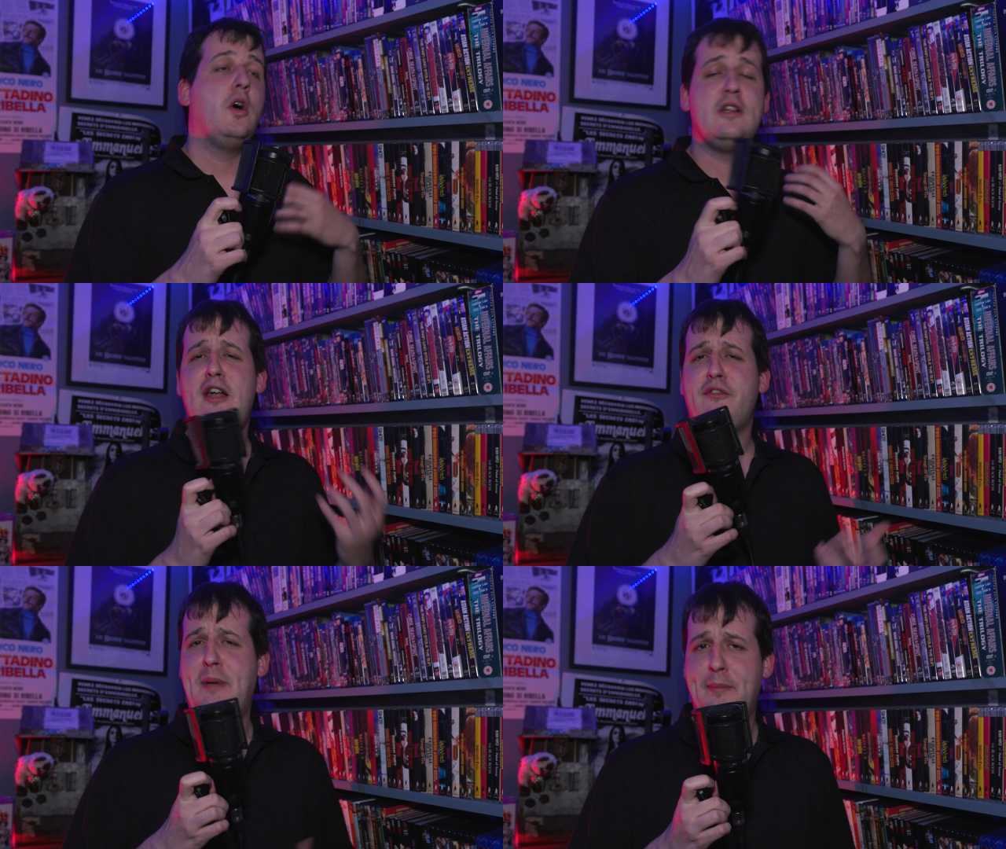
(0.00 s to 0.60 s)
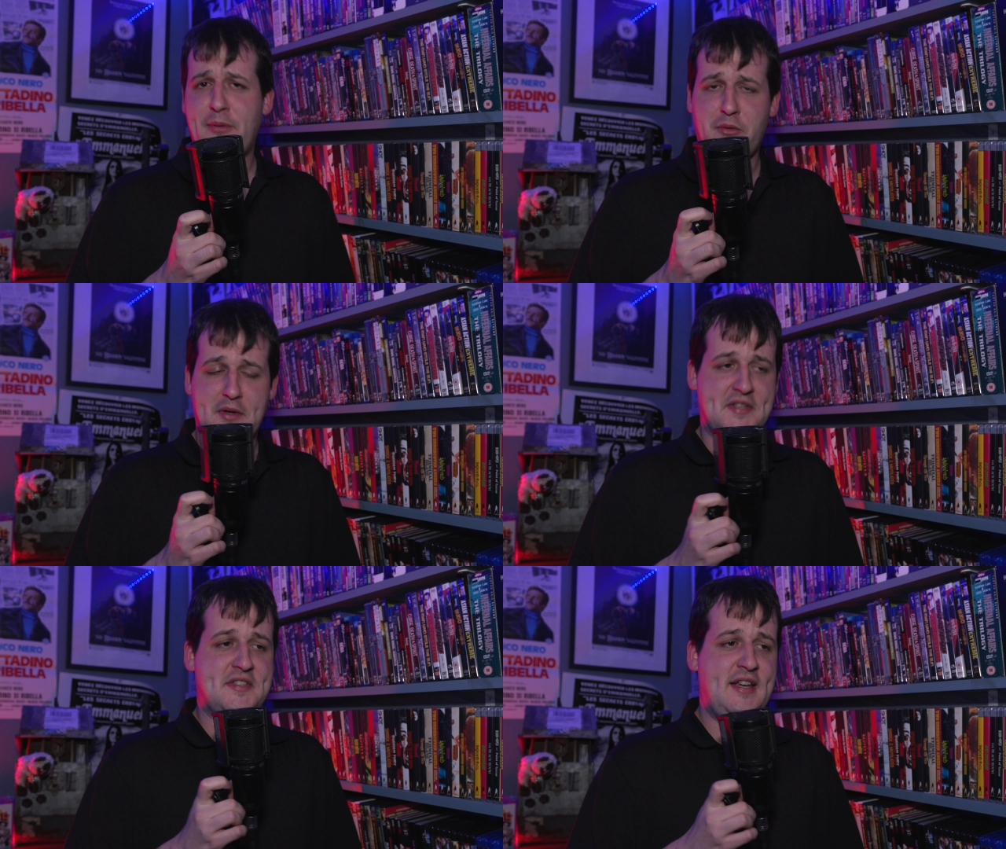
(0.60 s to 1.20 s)
A lot of people
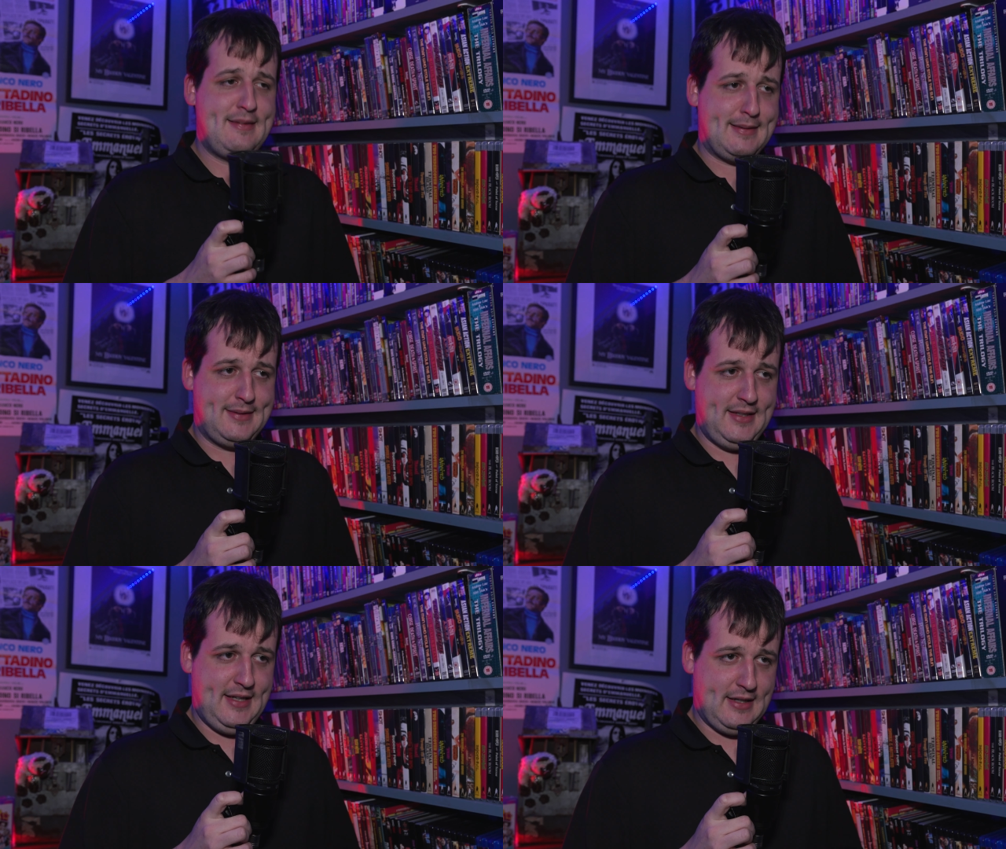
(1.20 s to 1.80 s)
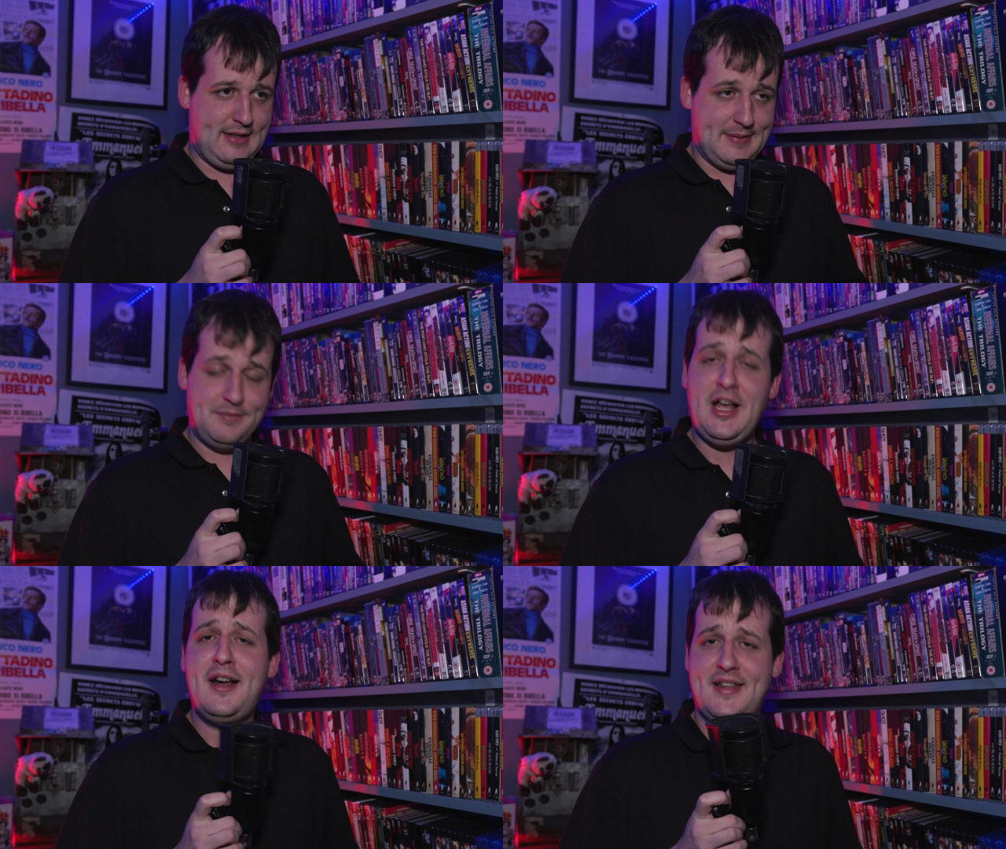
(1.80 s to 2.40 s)
will say that the
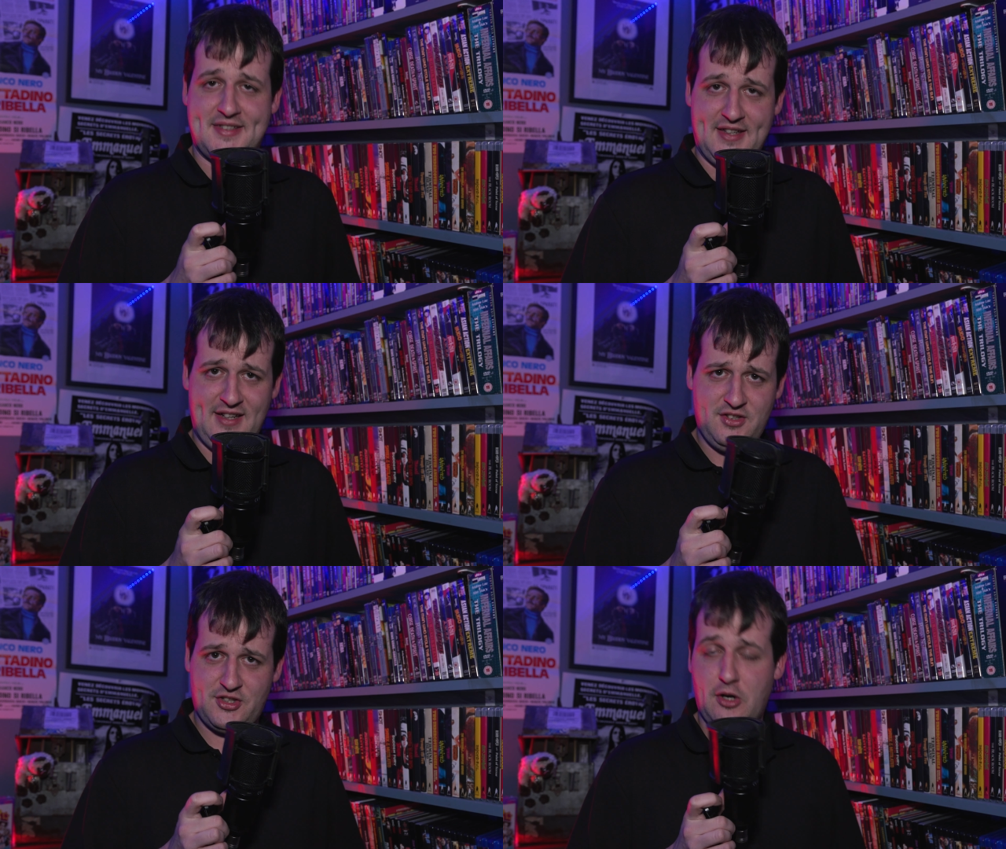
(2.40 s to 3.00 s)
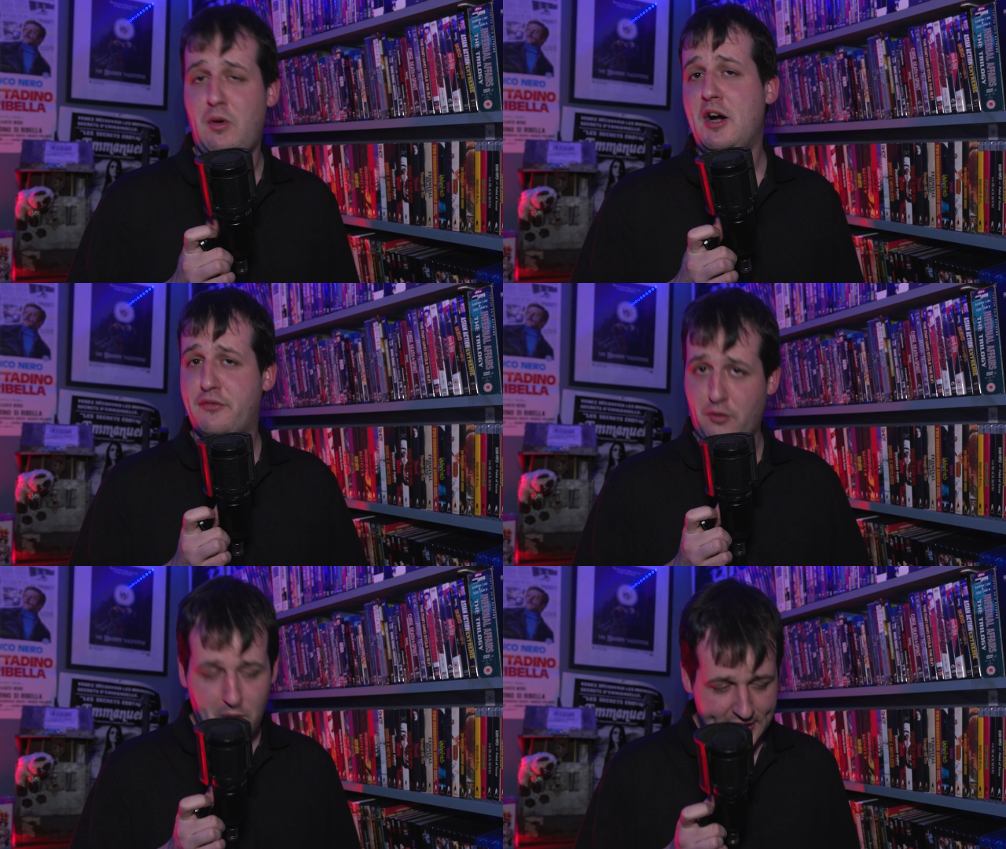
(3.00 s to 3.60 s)
naughty scenes go on
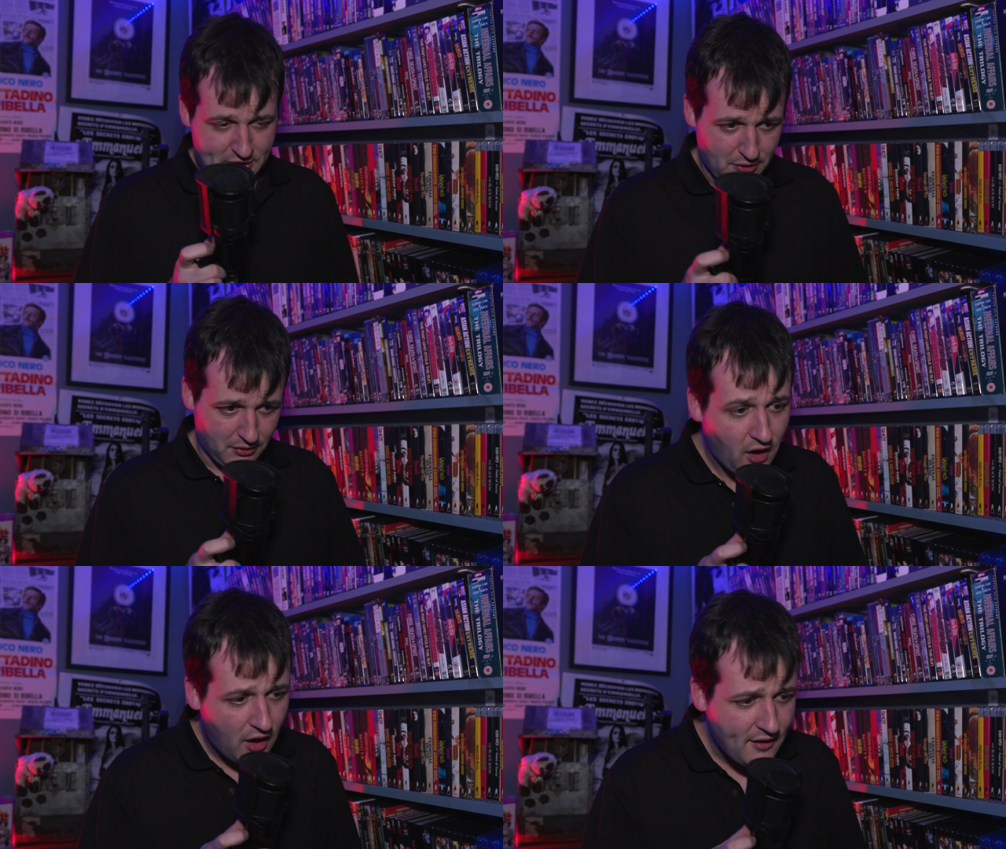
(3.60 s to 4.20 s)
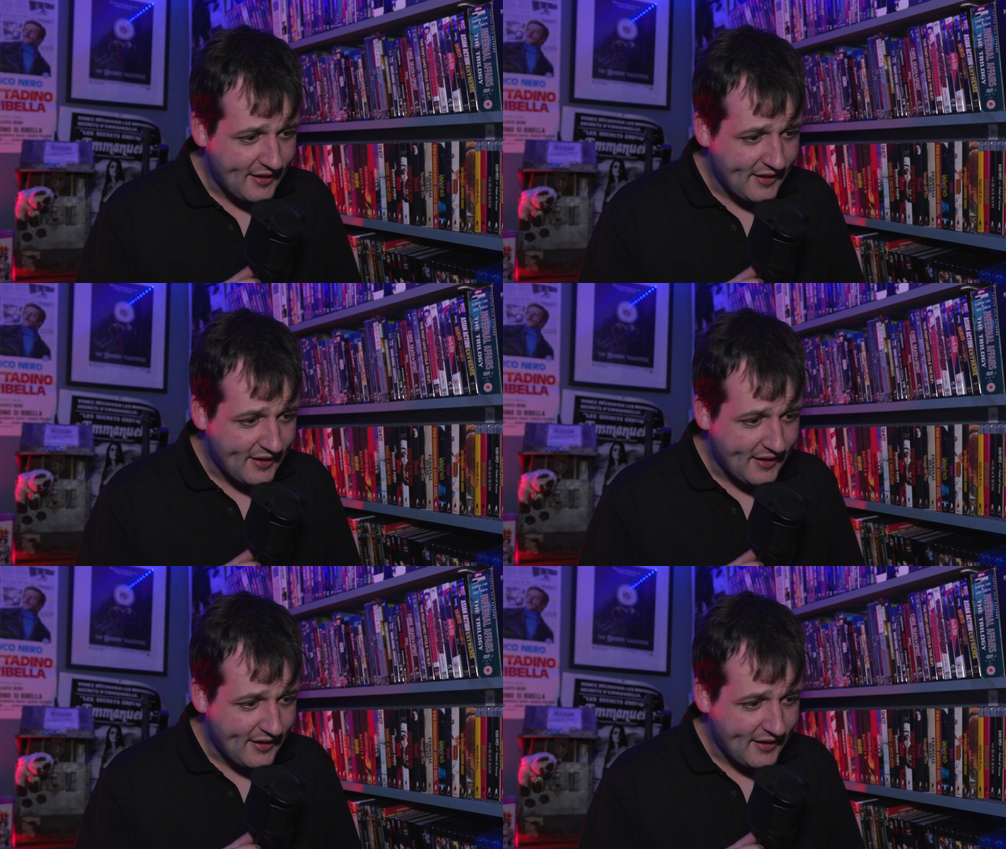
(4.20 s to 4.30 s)
for way too long,